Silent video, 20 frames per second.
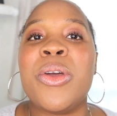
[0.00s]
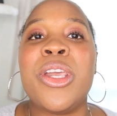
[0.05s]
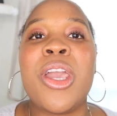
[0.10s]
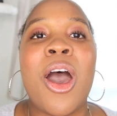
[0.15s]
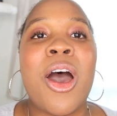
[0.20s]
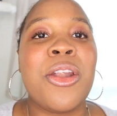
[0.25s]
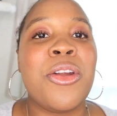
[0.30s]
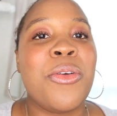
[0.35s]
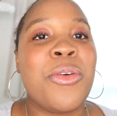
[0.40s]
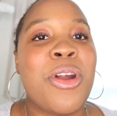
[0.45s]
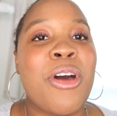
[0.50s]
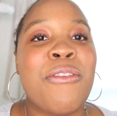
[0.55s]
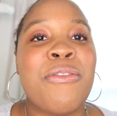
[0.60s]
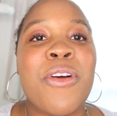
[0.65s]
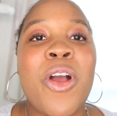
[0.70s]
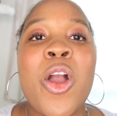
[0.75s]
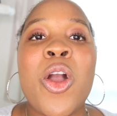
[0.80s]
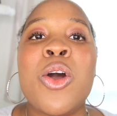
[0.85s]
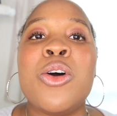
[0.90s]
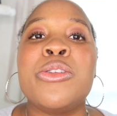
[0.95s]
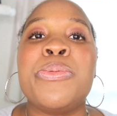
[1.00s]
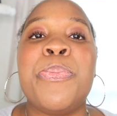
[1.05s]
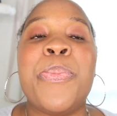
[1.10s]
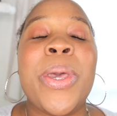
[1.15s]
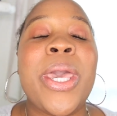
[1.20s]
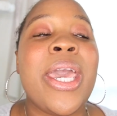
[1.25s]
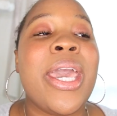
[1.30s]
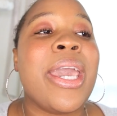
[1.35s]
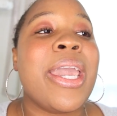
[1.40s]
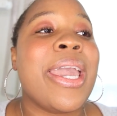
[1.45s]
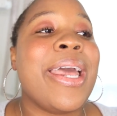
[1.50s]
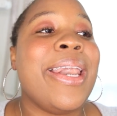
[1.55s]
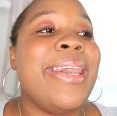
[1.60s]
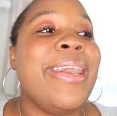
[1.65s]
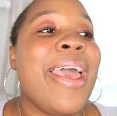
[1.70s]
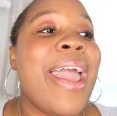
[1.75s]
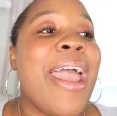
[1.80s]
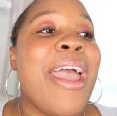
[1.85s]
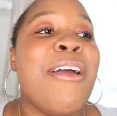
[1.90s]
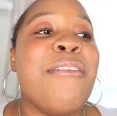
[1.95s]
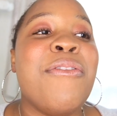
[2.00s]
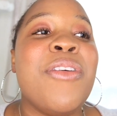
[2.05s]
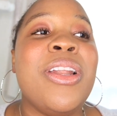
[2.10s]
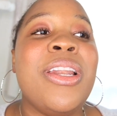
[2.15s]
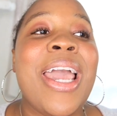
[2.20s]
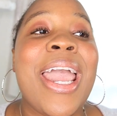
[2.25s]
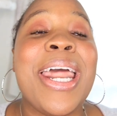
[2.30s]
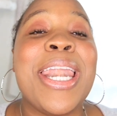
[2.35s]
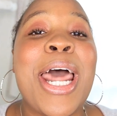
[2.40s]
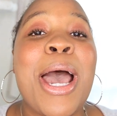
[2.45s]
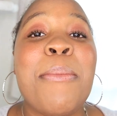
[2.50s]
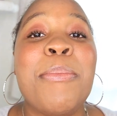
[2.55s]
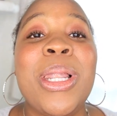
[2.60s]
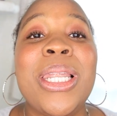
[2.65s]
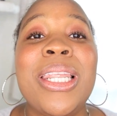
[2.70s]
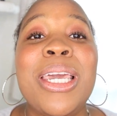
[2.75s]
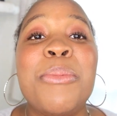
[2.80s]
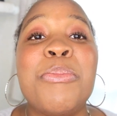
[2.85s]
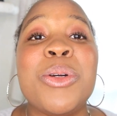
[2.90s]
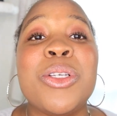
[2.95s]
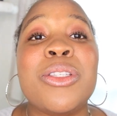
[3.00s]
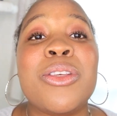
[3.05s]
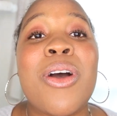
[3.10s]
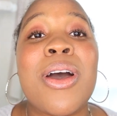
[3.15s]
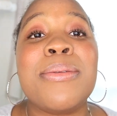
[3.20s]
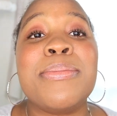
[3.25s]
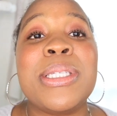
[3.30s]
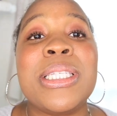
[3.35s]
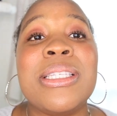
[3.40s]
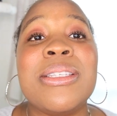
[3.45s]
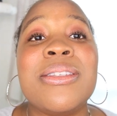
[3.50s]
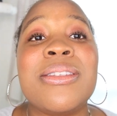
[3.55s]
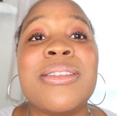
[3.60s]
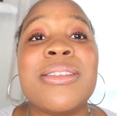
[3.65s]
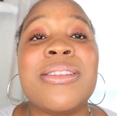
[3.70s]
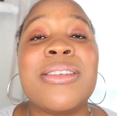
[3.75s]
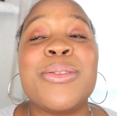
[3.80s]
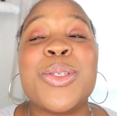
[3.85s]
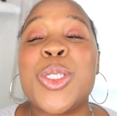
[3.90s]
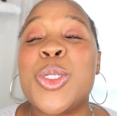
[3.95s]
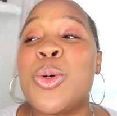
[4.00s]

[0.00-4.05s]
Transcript: Y'all don't know Virgos pick every, and I'm a Libra, so I'm sensitive.